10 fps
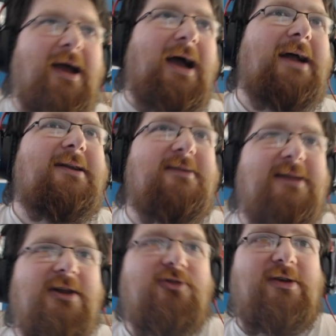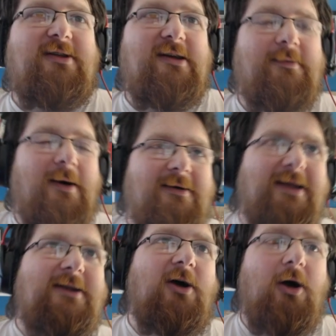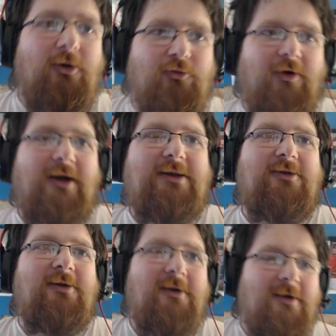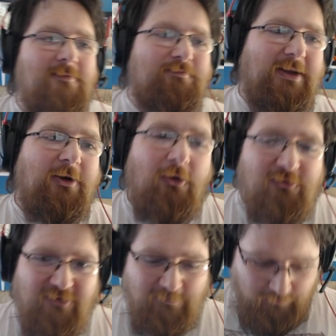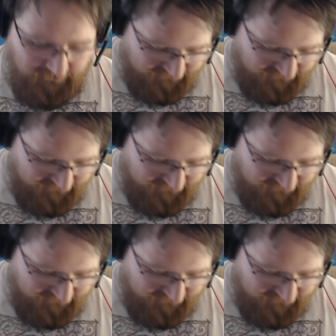and is an interesting commander in her own right, because she works